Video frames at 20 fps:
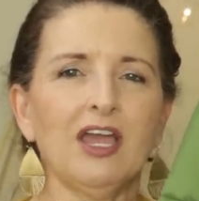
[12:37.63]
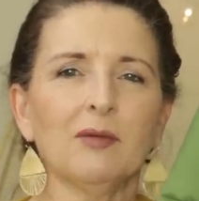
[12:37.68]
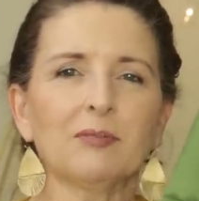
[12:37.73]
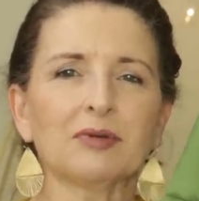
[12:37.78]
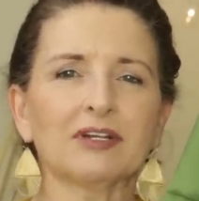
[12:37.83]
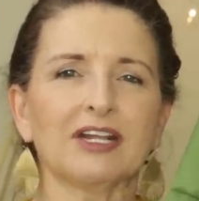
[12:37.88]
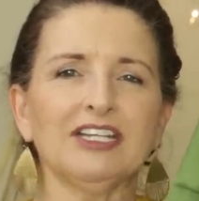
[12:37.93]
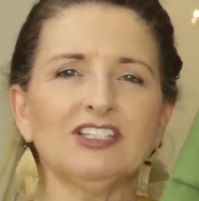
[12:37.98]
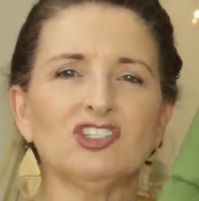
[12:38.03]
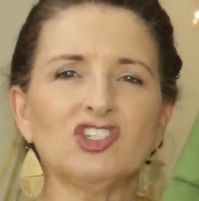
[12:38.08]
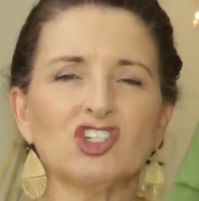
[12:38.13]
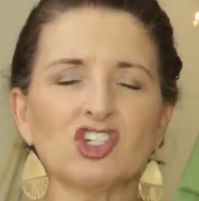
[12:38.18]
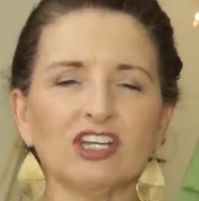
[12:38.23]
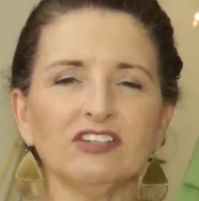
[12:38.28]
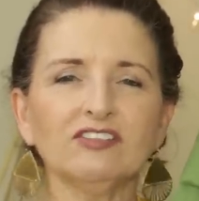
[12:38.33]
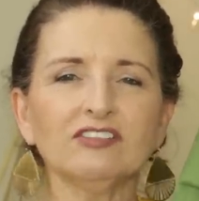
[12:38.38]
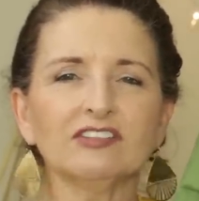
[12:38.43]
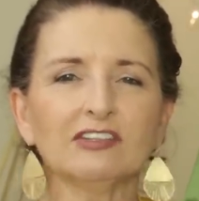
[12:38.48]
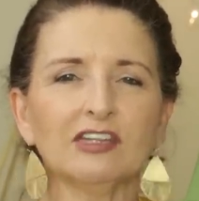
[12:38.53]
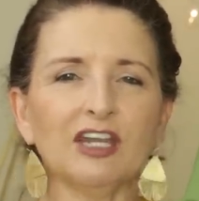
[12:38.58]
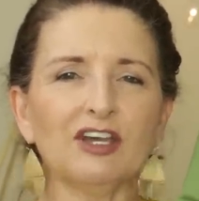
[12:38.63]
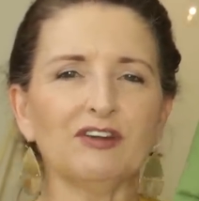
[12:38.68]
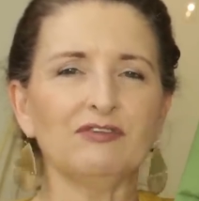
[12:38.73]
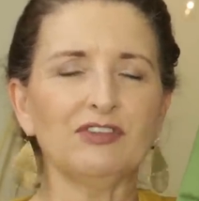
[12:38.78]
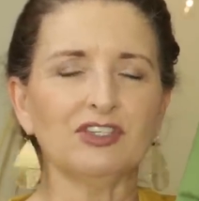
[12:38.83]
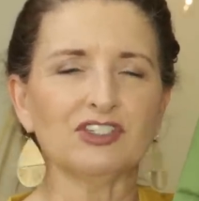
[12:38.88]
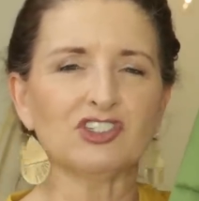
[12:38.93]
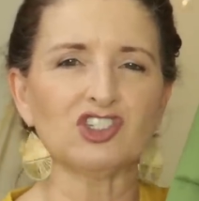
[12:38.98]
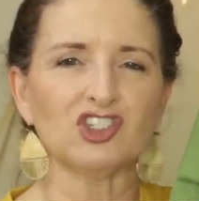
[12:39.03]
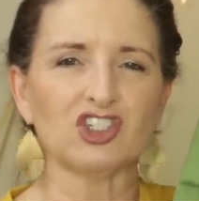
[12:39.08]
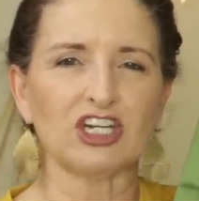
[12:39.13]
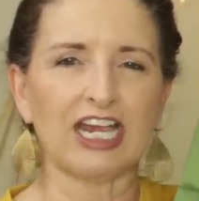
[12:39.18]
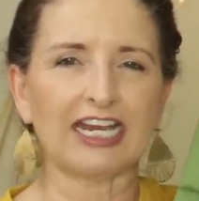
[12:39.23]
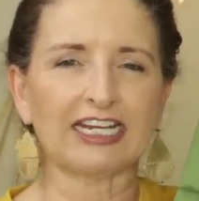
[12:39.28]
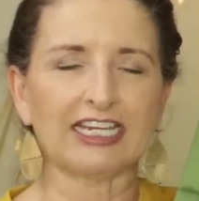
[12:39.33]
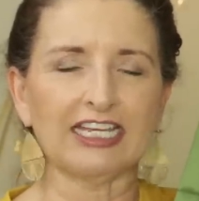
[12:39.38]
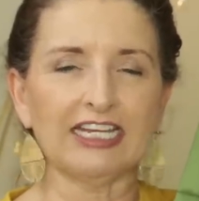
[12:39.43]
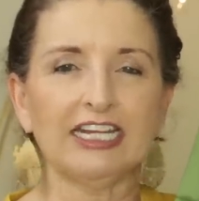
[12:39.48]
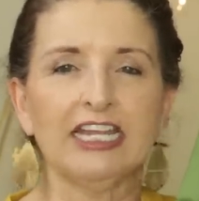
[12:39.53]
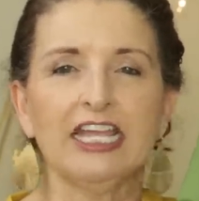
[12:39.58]
But I just love this
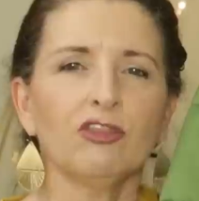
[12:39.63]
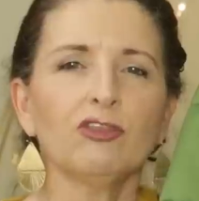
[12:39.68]
jacket.